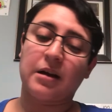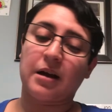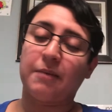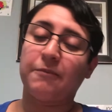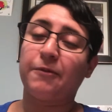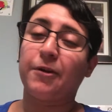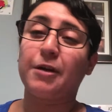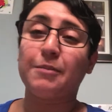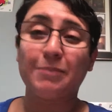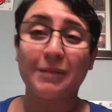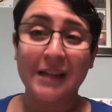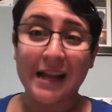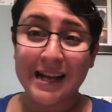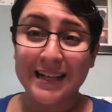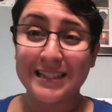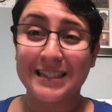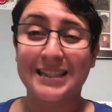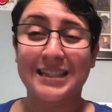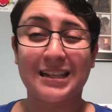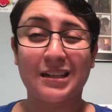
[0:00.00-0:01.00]
I'm very
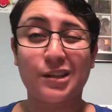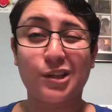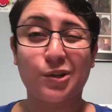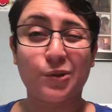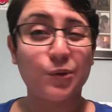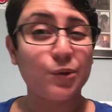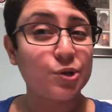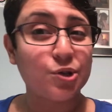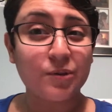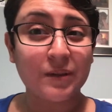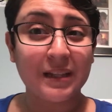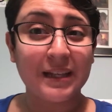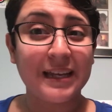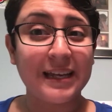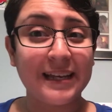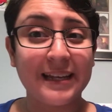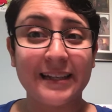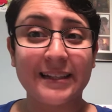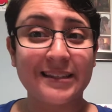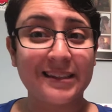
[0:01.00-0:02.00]
blessed that
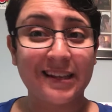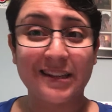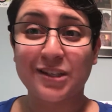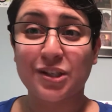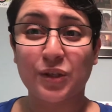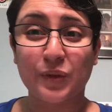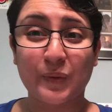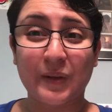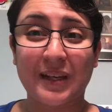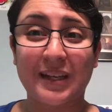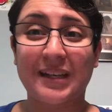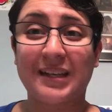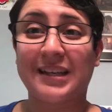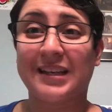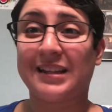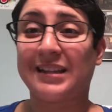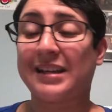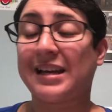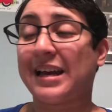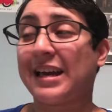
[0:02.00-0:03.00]
usually he's into it,
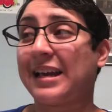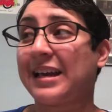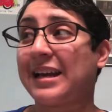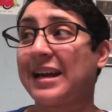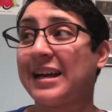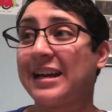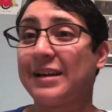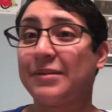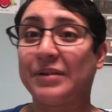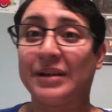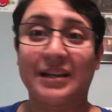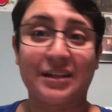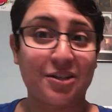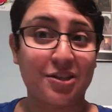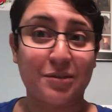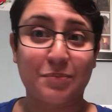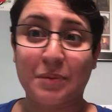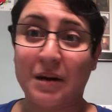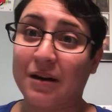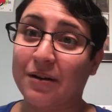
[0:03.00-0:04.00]
and we can
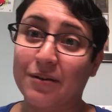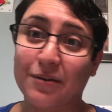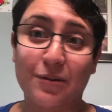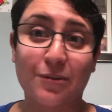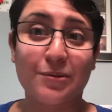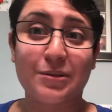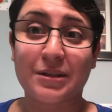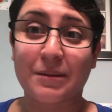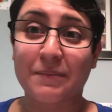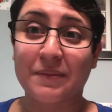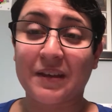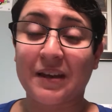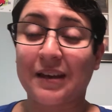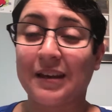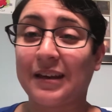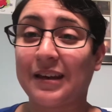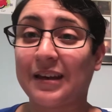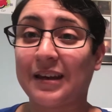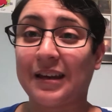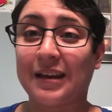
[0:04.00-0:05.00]
just power through
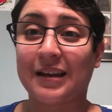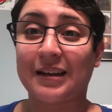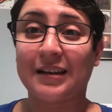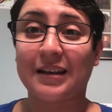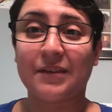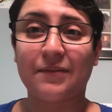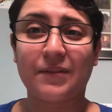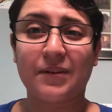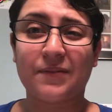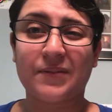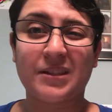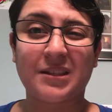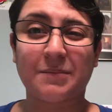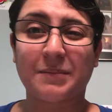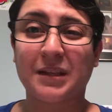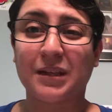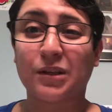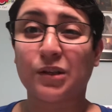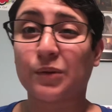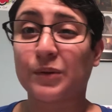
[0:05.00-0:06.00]
something, and even if it's
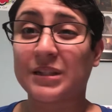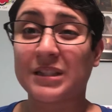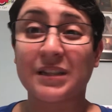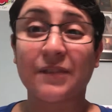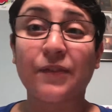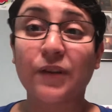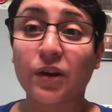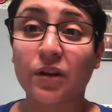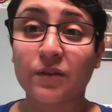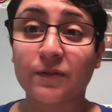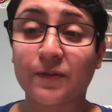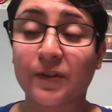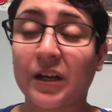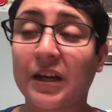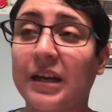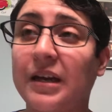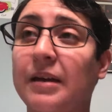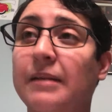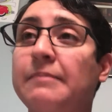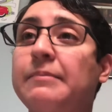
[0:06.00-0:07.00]
something new and difficult for
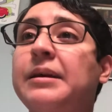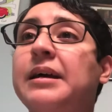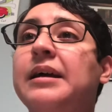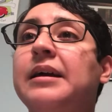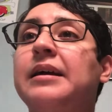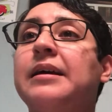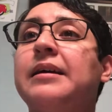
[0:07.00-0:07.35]
him.